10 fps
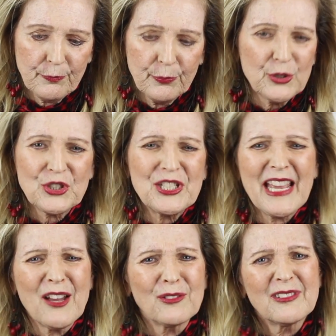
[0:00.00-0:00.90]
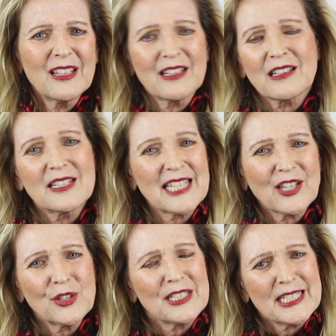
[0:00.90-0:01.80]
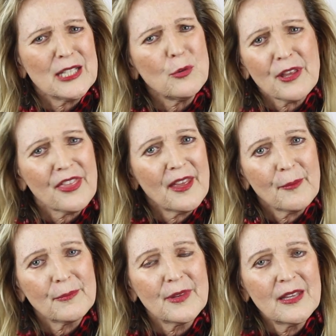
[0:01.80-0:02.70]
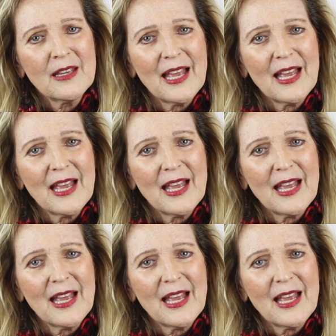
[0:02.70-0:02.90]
pushed down because I couldn't deal with them.